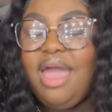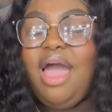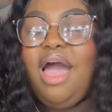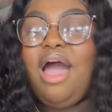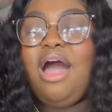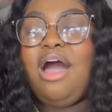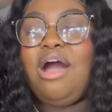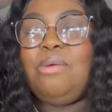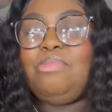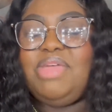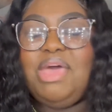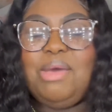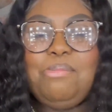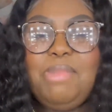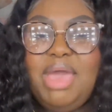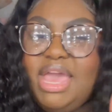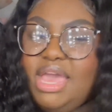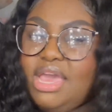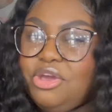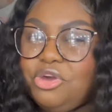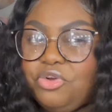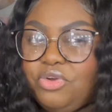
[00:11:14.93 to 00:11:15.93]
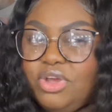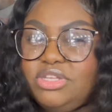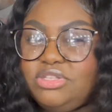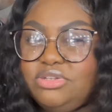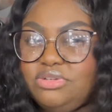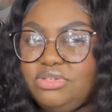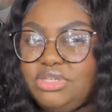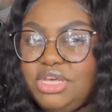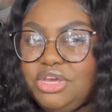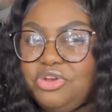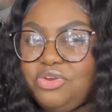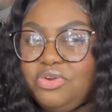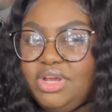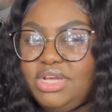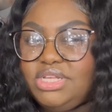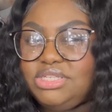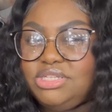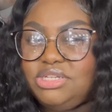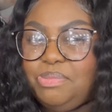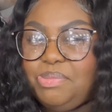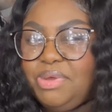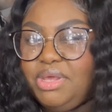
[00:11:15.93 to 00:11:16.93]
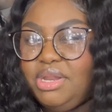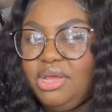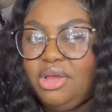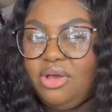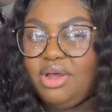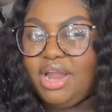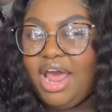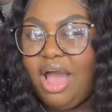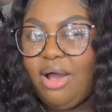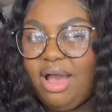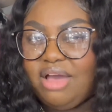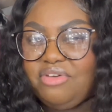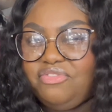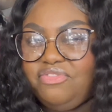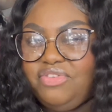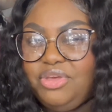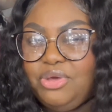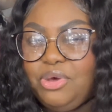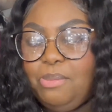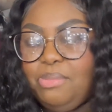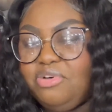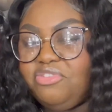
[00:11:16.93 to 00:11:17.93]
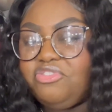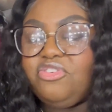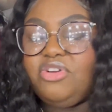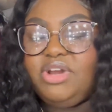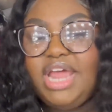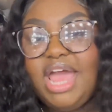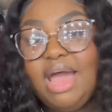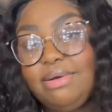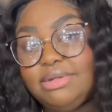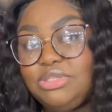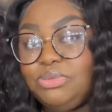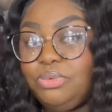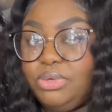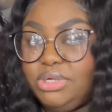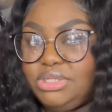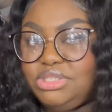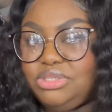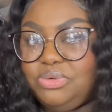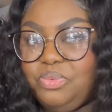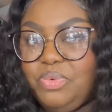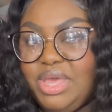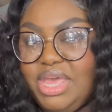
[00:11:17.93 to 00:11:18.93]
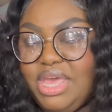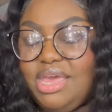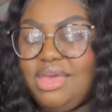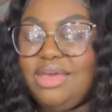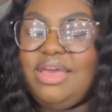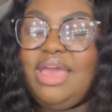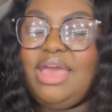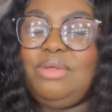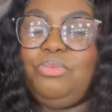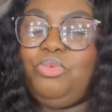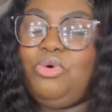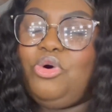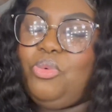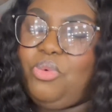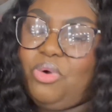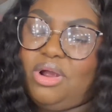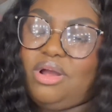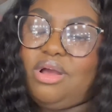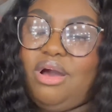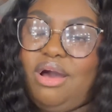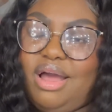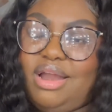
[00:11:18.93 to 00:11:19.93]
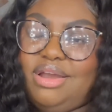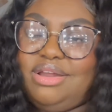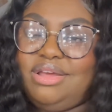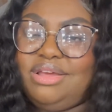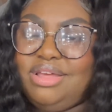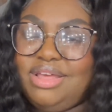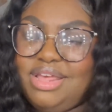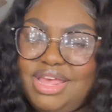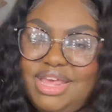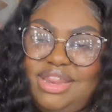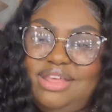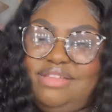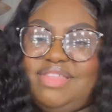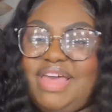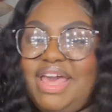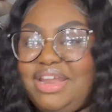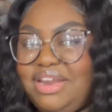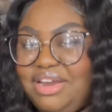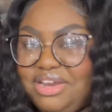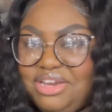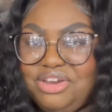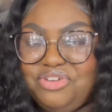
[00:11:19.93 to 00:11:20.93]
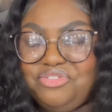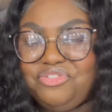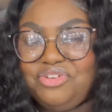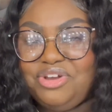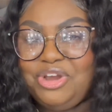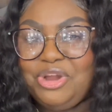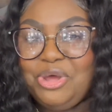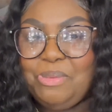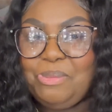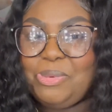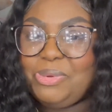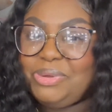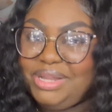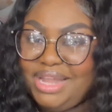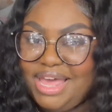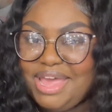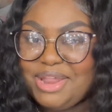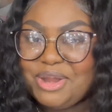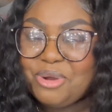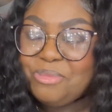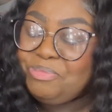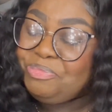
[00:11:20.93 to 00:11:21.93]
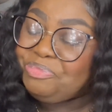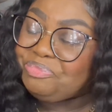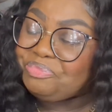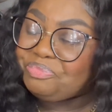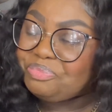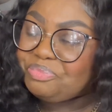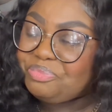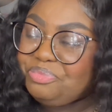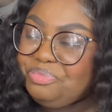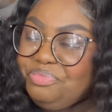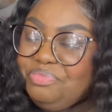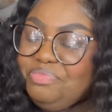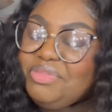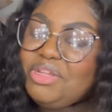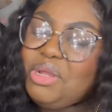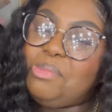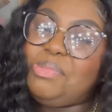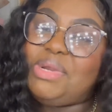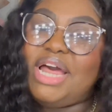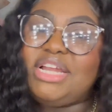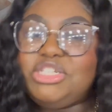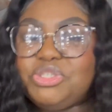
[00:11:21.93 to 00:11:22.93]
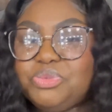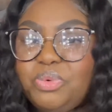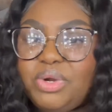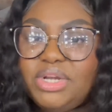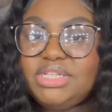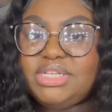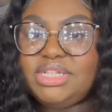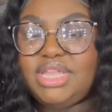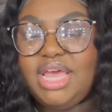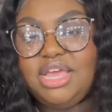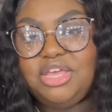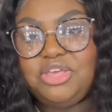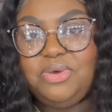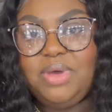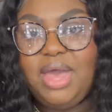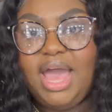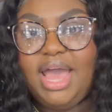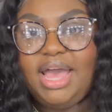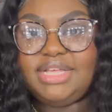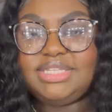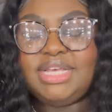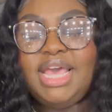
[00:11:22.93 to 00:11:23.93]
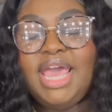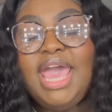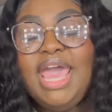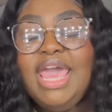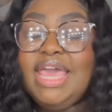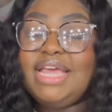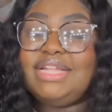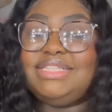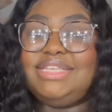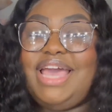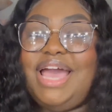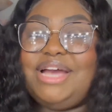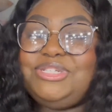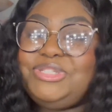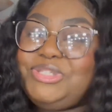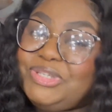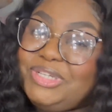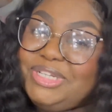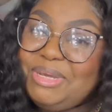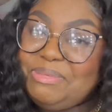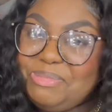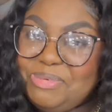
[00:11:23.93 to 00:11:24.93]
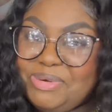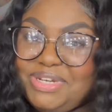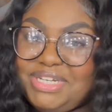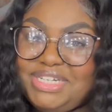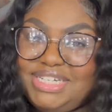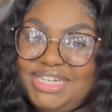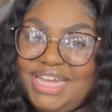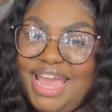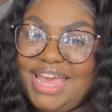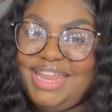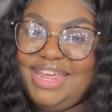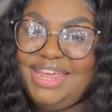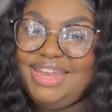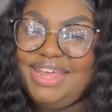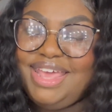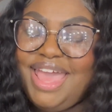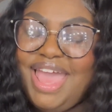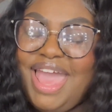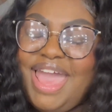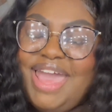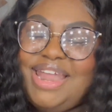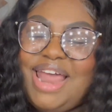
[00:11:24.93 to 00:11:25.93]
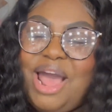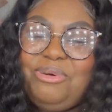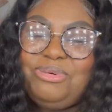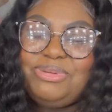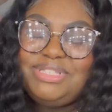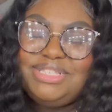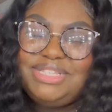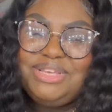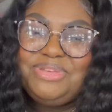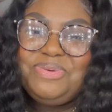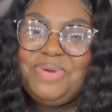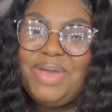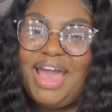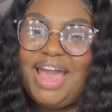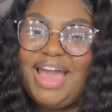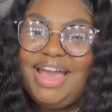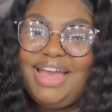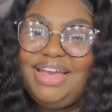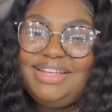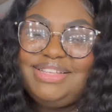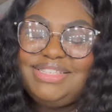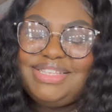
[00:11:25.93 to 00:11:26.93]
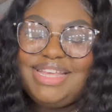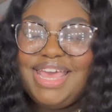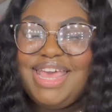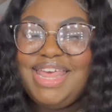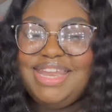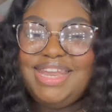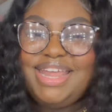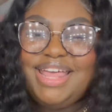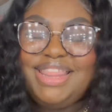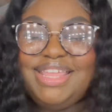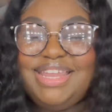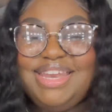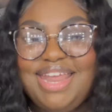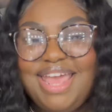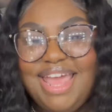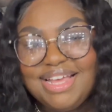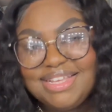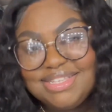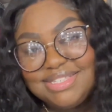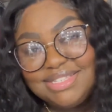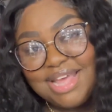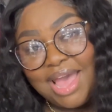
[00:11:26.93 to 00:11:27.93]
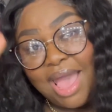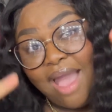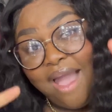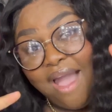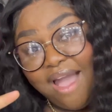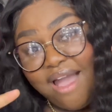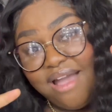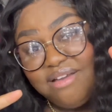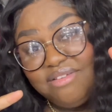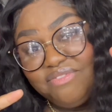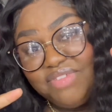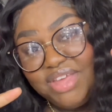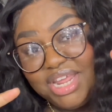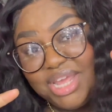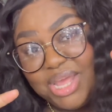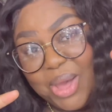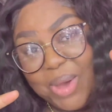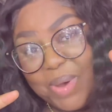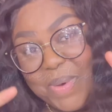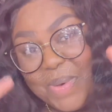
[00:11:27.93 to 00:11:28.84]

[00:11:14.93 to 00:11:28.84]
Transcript: That may increase or decrease depending on how I feel, but for now it's once a week, and we'll work on getting that at a different number later. But I just wanted to thank you guys and say I truly appreciate it. And I will see you guys in the next video.